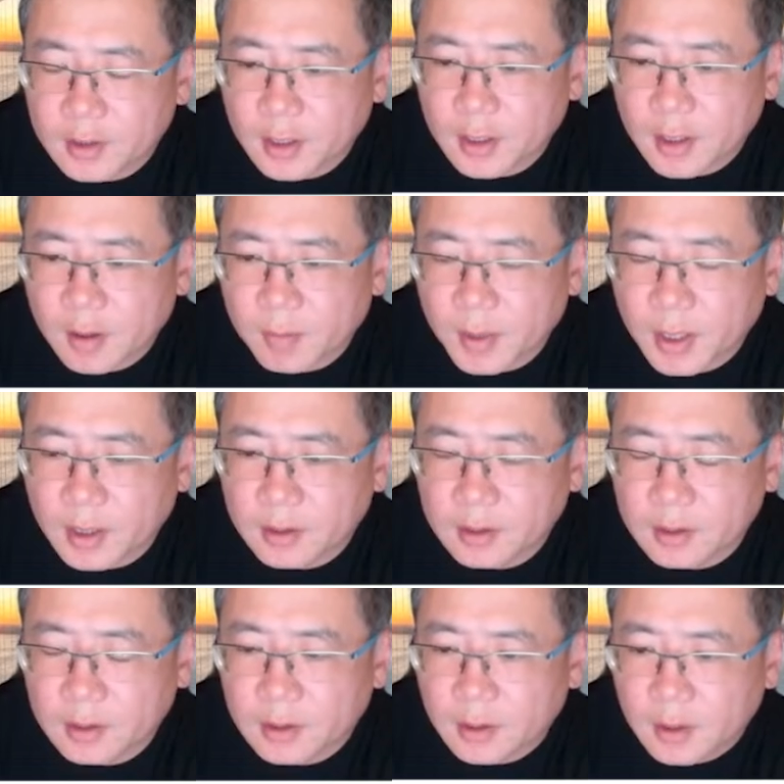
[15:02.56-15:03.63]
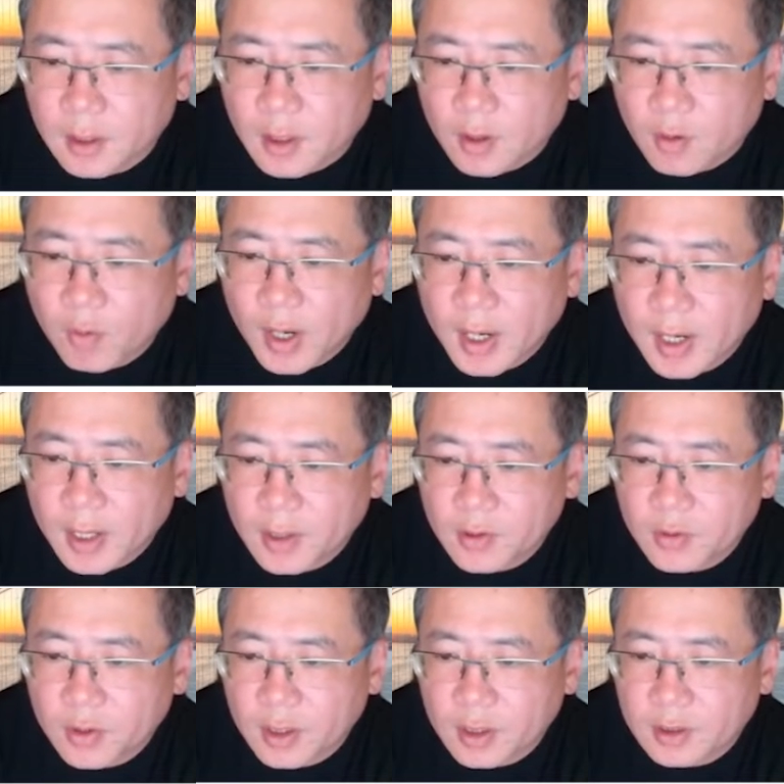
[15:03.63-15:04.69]
think about
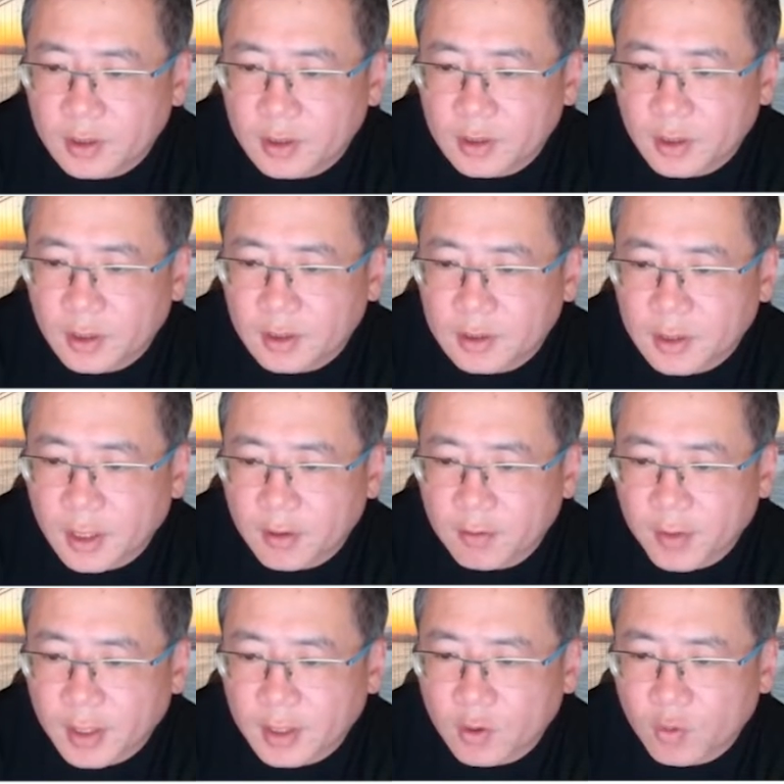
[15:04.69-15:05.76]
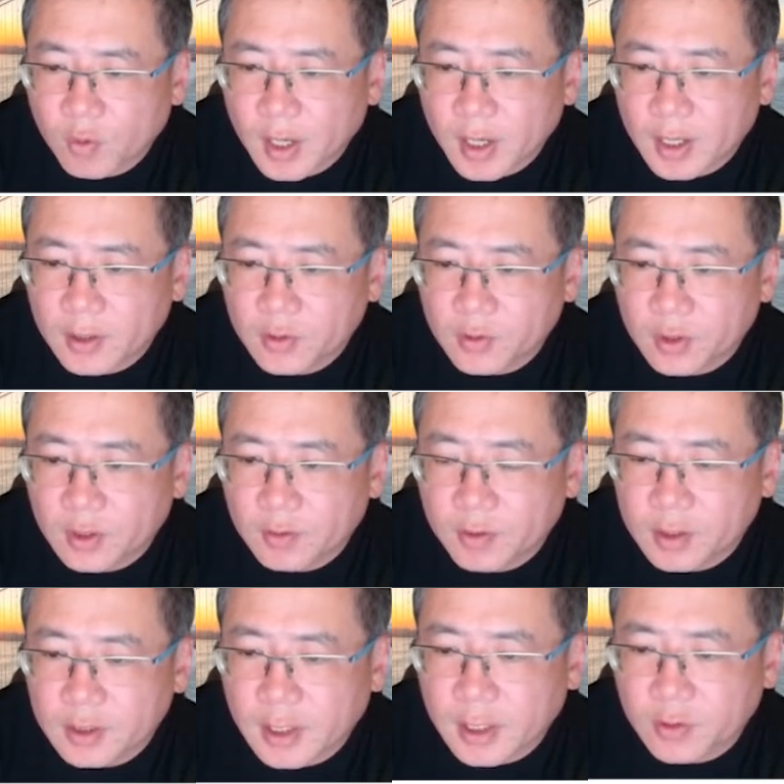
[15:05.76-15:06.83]
100 scale factor 100
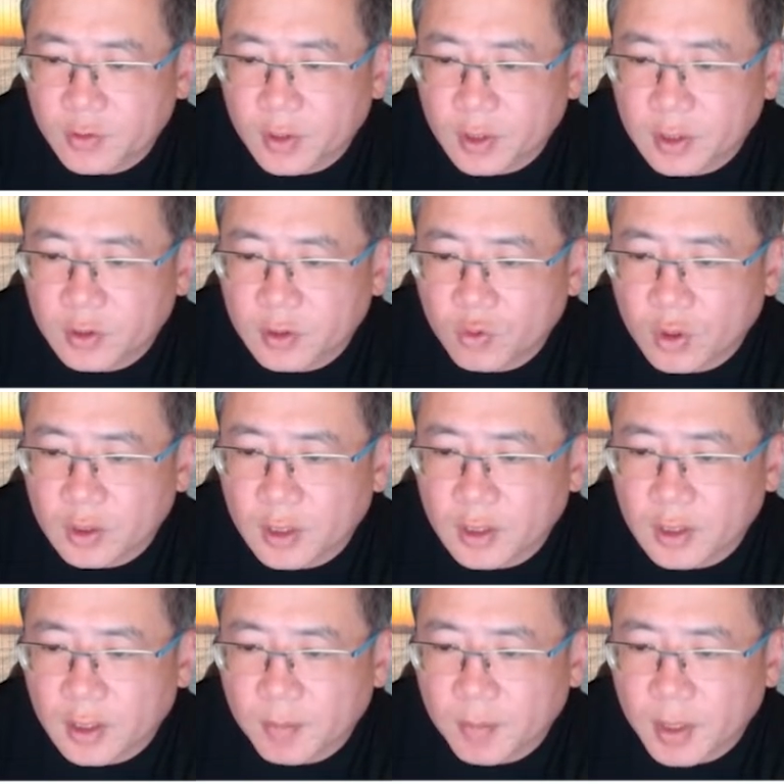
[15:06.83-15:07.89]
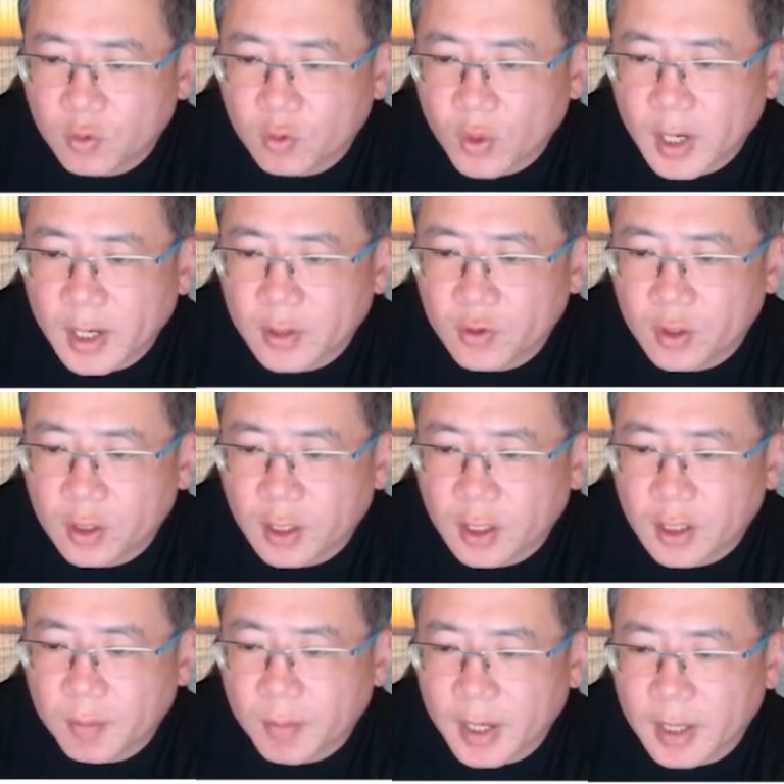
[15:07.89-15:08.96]
will generate the raw data about 100
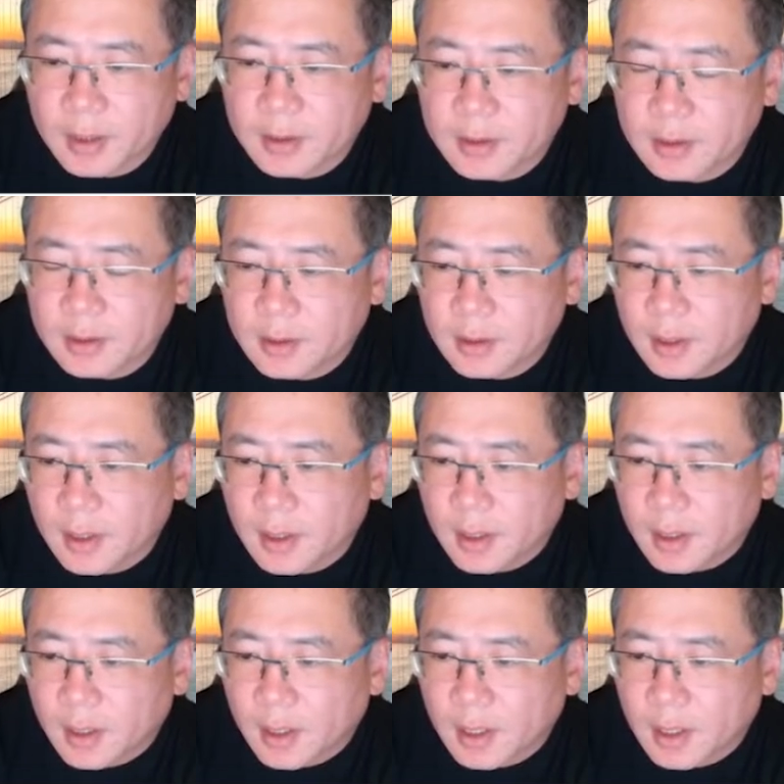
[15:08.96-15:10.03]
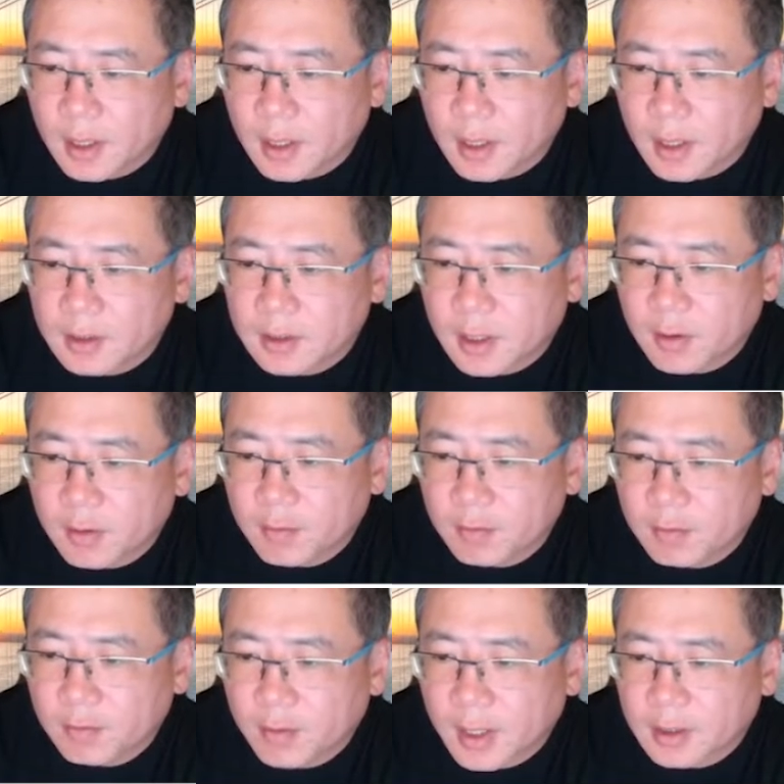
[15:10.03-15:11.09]
gigabytes. And scale
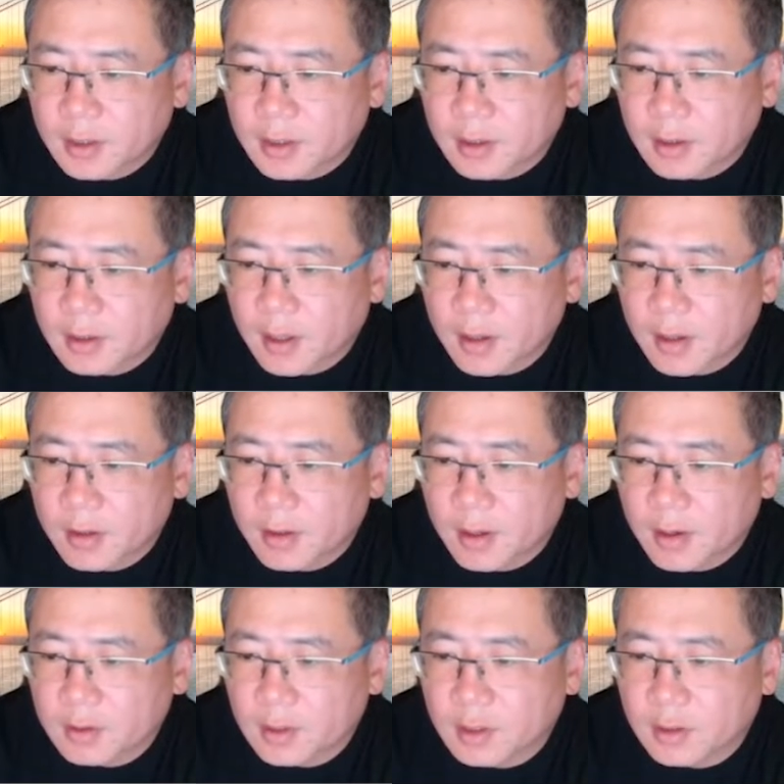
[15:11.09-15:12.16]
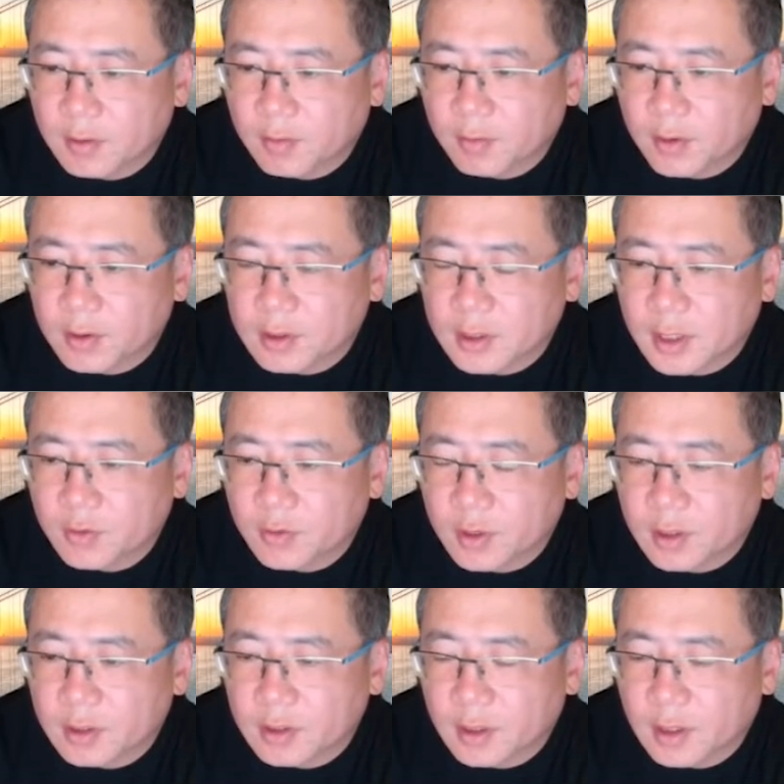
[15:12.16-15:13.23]
factor 10,000 will
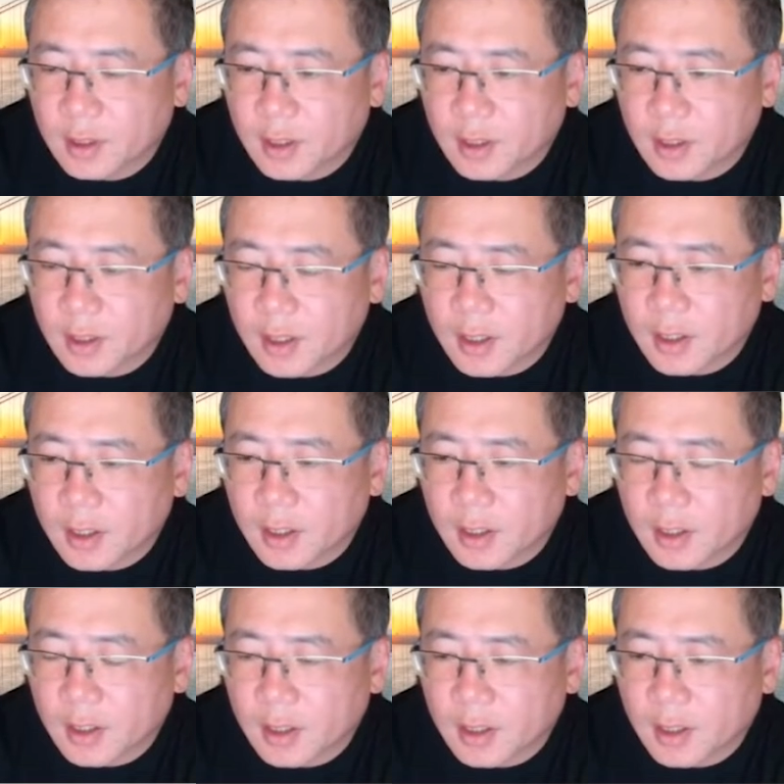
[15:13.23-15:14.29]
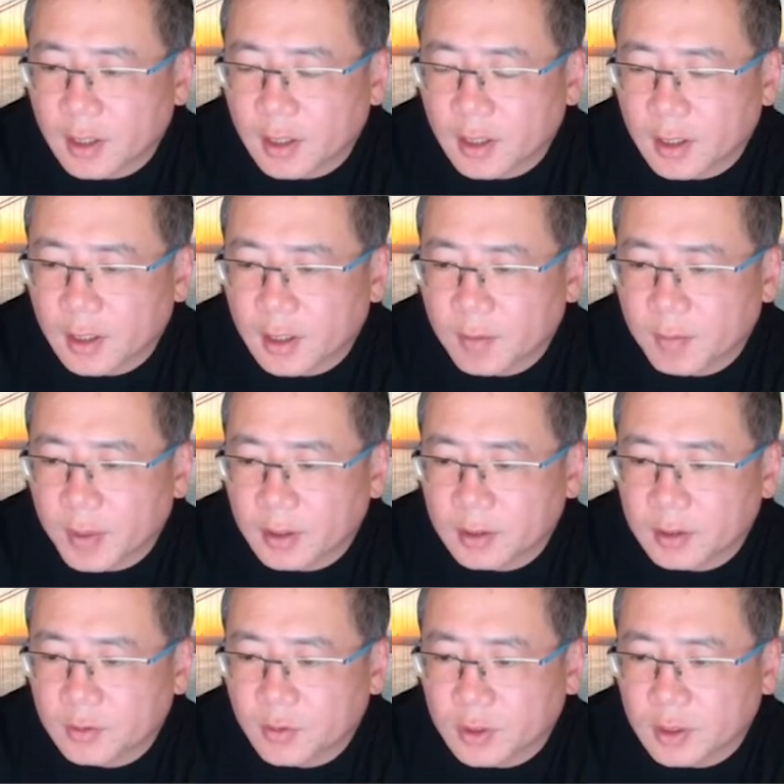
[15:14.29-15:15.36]
generate about
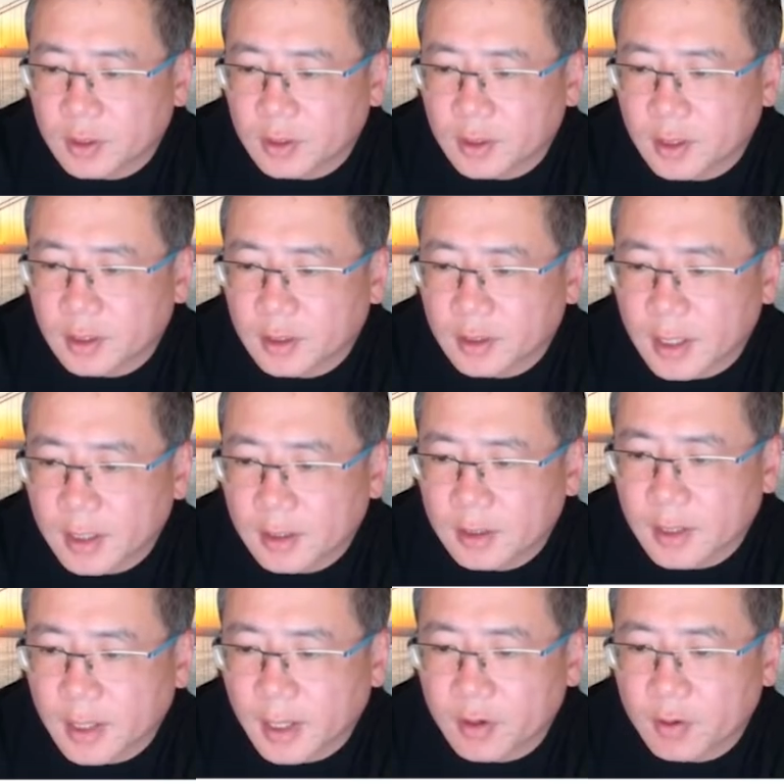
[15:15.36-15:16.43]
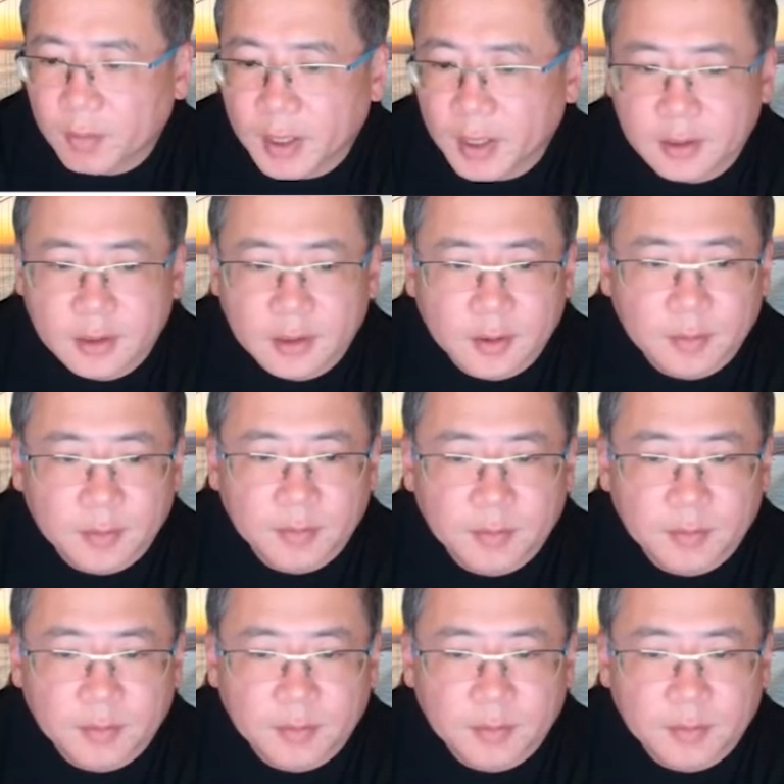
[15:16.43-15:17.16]
the raw data 10 terabytes.